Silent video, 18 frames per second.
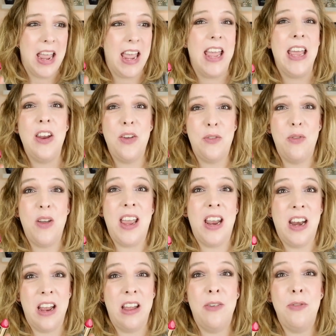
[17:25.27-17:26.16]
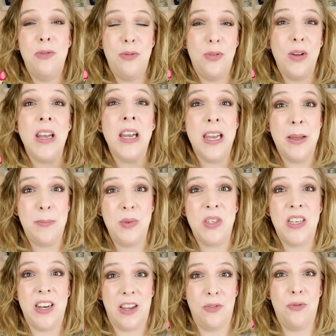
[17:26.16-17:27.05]
innovative
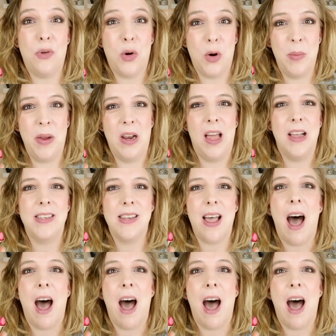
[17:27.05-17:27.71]
lipstick formulas